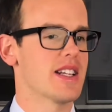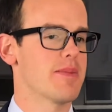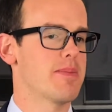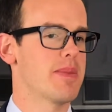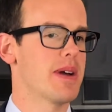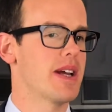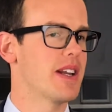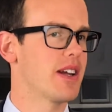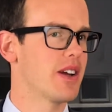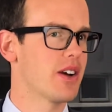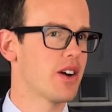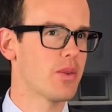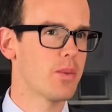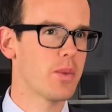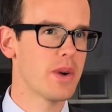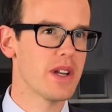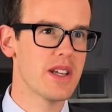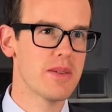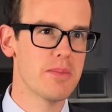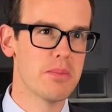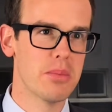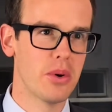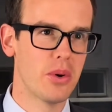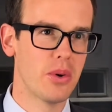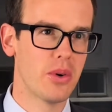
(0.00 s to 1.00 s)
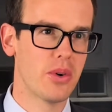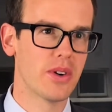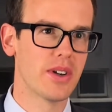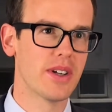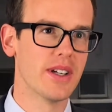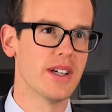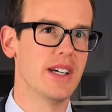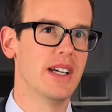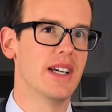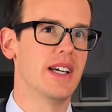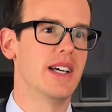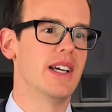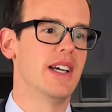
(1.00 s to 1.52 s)
Depending on when you're
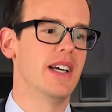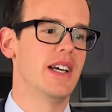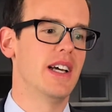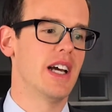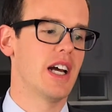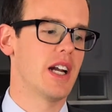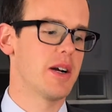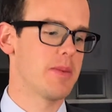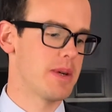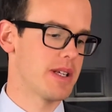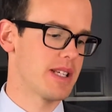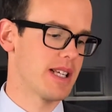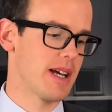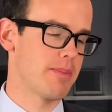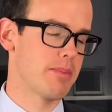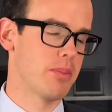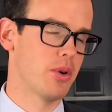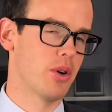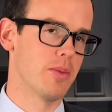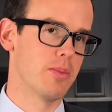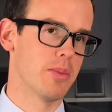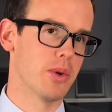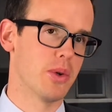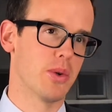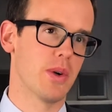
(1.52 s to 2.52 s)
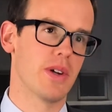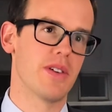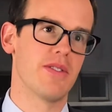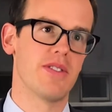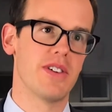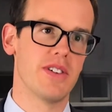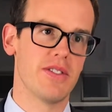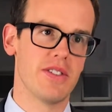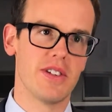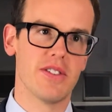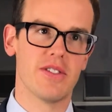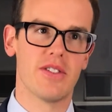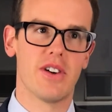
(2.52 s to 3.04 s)
born, it'll be some point between
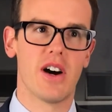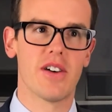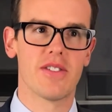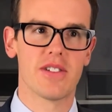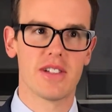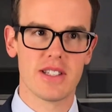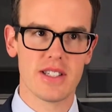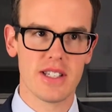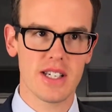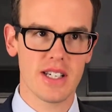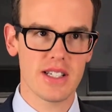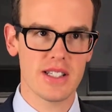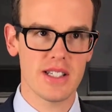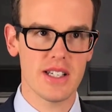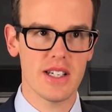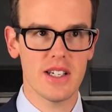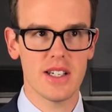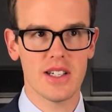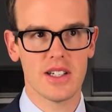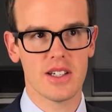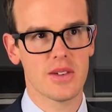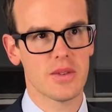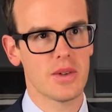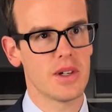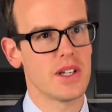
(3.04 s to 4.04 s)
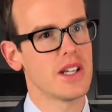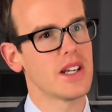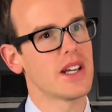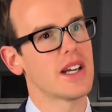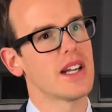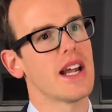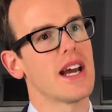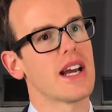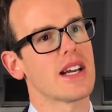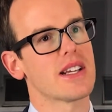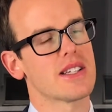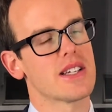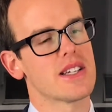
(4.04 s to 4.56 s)
55 and 60 when you
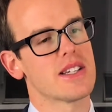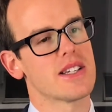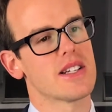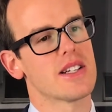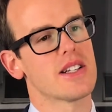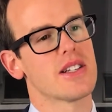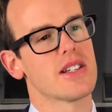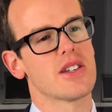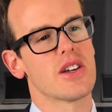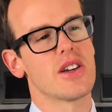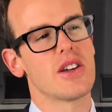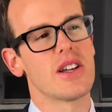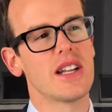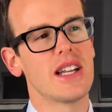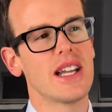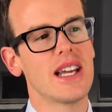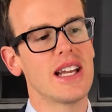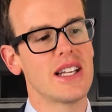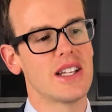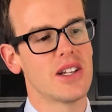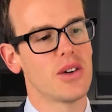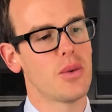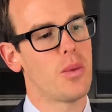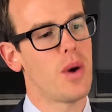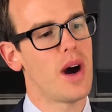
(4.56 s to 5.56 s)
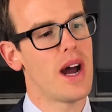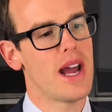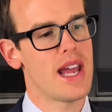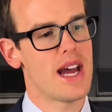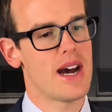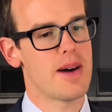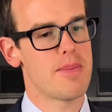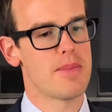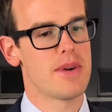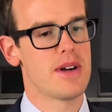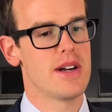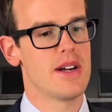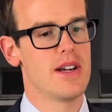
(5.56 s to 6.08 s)
can access So you need to weigh
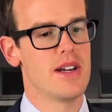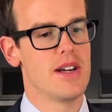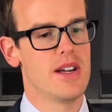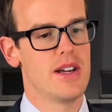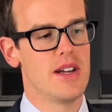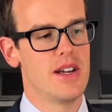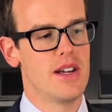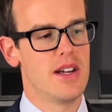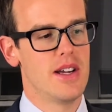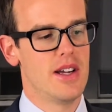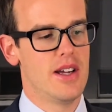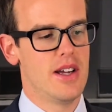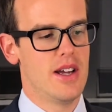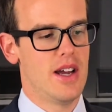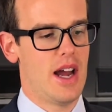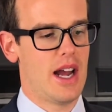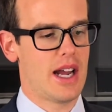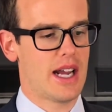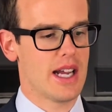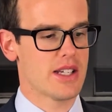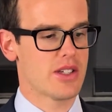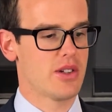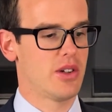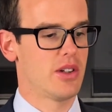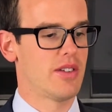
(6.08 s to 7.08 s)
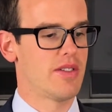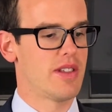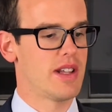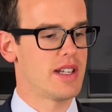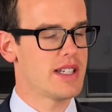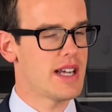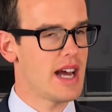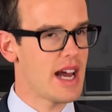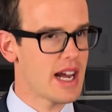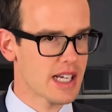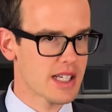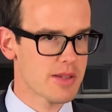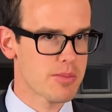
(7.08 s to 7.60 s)
up, I guess, all of the
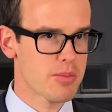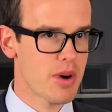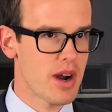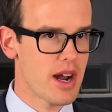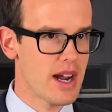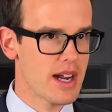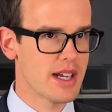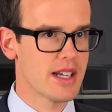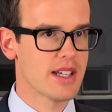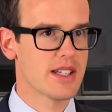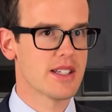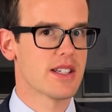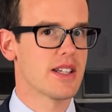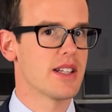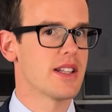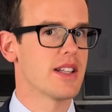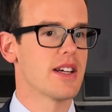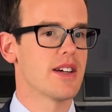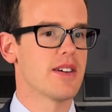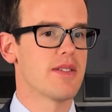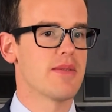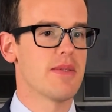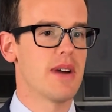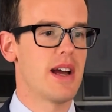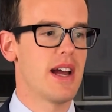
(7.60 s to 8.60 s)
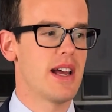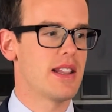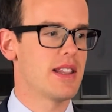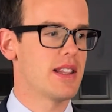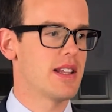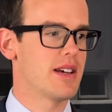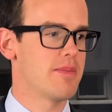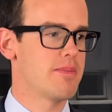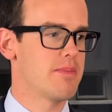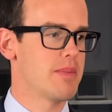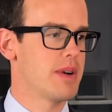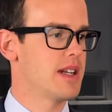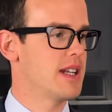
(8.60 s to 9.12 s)
tax breaks and
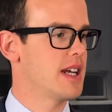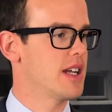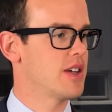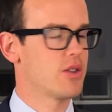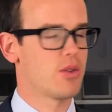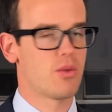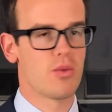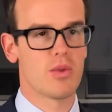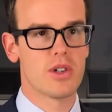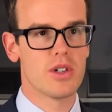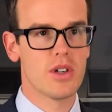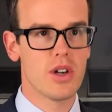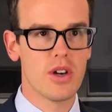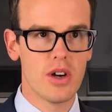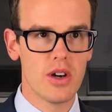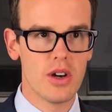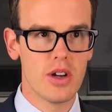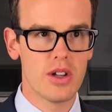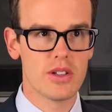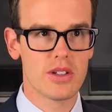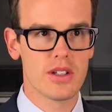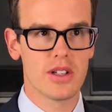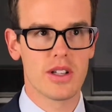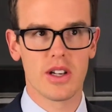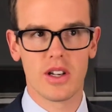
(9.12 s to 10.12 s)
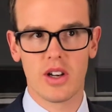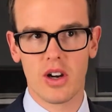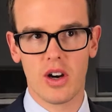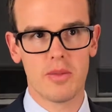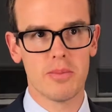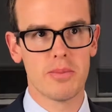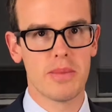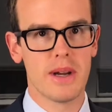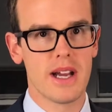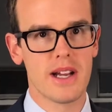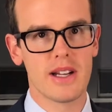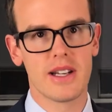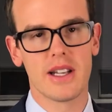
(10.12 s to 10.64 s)
the potential returns and the
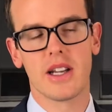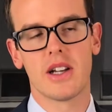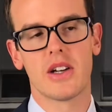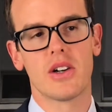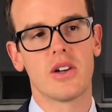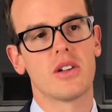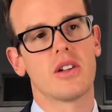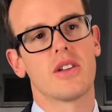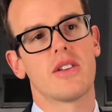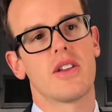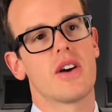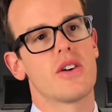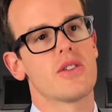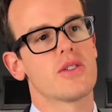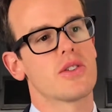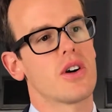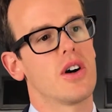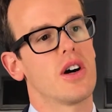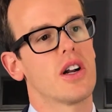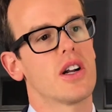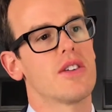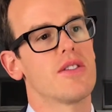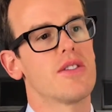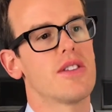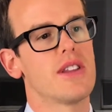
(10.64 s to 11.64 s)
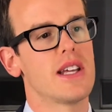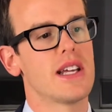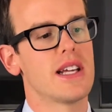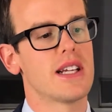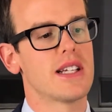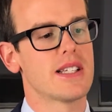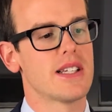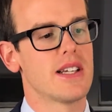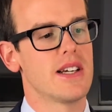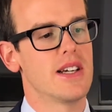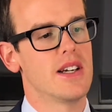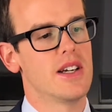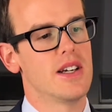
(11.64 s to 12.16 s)
compounding and all of those kind of
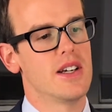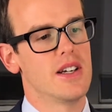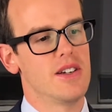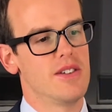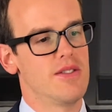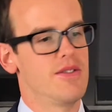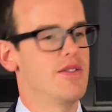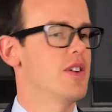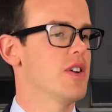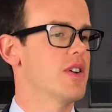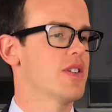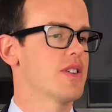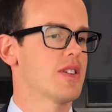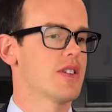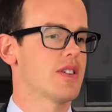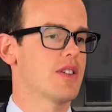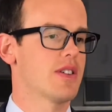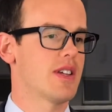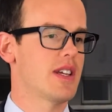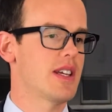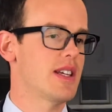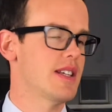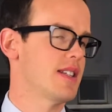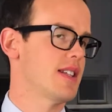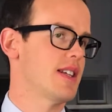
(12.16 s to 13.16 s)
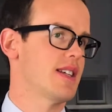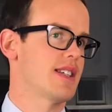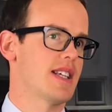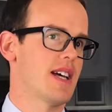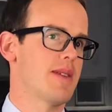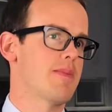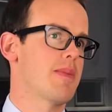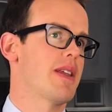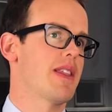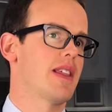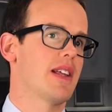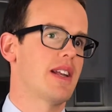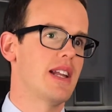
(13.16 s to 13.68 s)
things versus is there
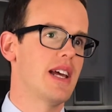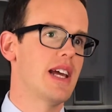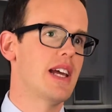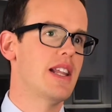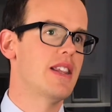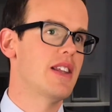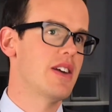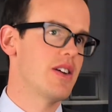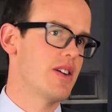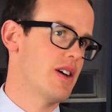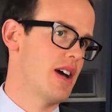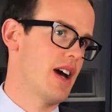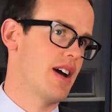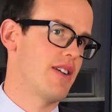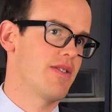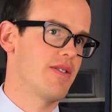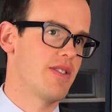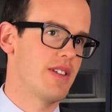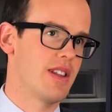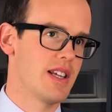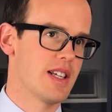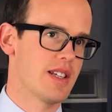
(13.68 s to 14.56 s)
some other need that you have for